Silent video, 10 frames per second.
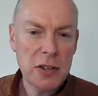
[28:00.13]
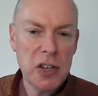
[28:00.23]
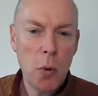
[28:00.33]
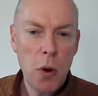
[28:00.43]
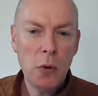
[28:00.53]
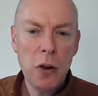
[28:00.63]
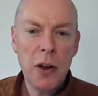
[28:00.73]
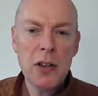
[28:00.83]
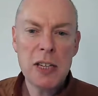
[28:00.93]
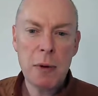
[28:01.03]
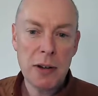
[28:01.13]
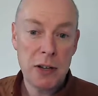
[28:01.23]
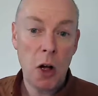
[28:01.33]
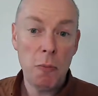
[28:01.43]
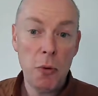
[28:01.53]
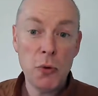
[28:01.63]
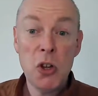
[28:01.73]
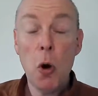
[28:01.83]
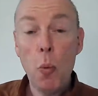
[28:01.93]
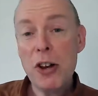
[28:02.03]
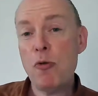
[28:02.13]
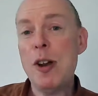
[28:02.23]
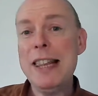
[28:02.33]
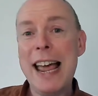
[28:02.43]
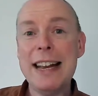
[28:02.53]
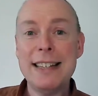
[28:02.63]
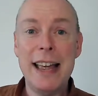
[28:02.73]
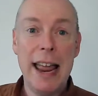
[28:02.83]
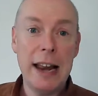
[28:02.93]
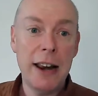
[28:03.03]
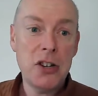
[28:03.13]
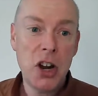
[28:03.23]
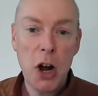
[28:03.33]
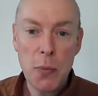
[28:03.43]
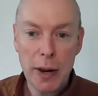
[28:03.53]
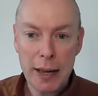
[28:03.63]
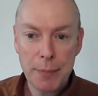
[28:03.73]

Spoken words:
we'll look at some examples which relate to English only.